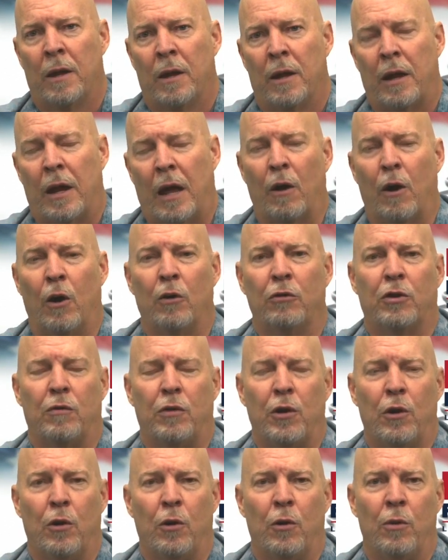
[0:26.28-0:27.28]
Now, those of
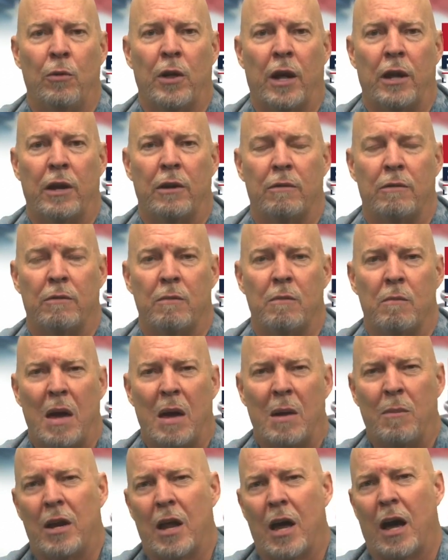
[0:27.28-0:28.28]
you that
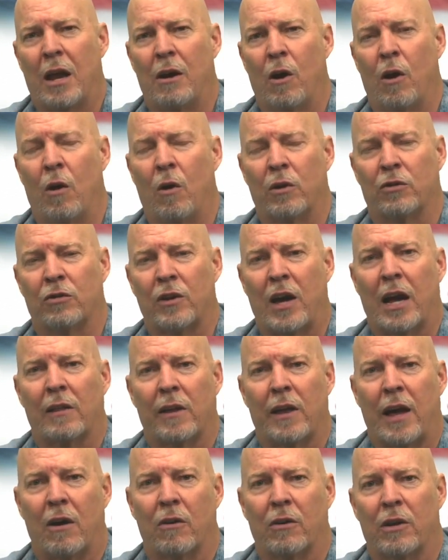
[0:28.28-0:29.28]
maybe not know
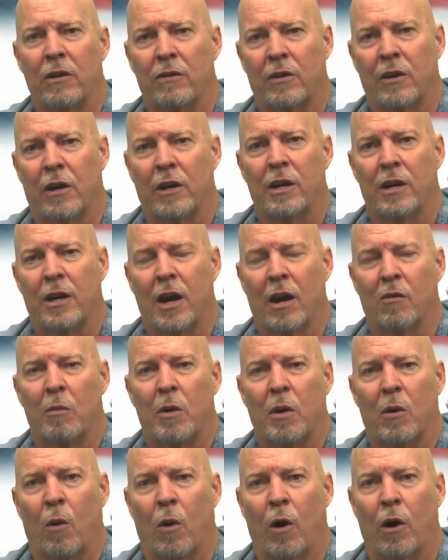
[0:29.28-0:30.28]
exactly how Kentucky
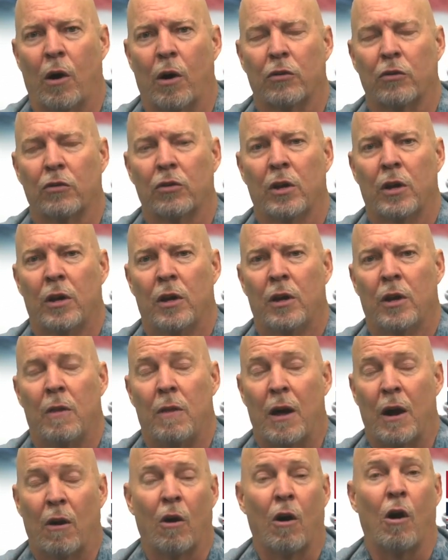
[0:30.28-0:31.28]
government works,
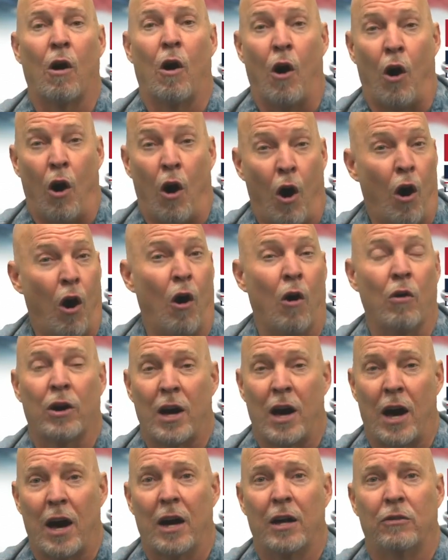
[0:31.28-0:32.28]
there are all
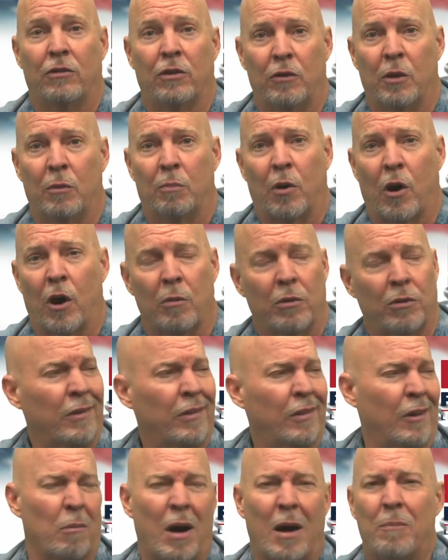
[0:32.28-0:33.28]
kinds of departments. I
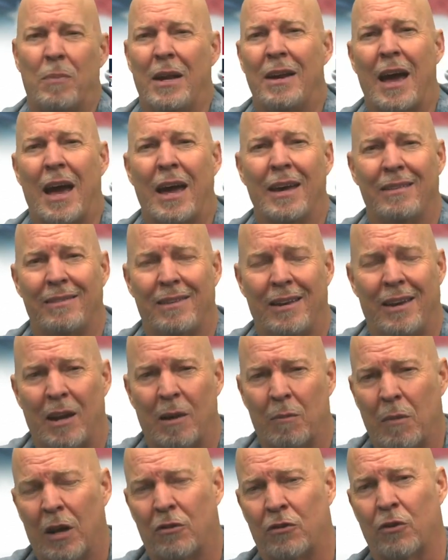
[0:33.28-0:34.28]
think there might be 19.
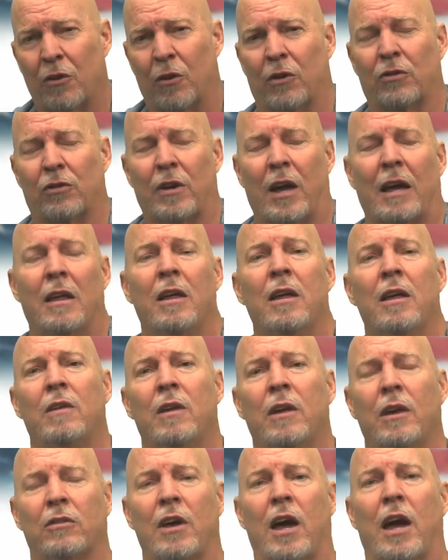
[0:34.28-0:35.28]
I'm not sure the
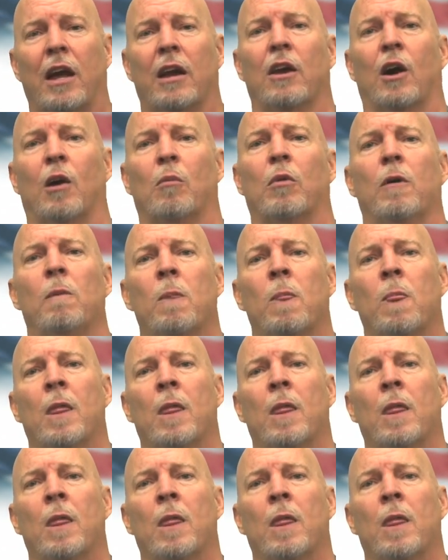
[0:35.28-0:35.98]
exact number.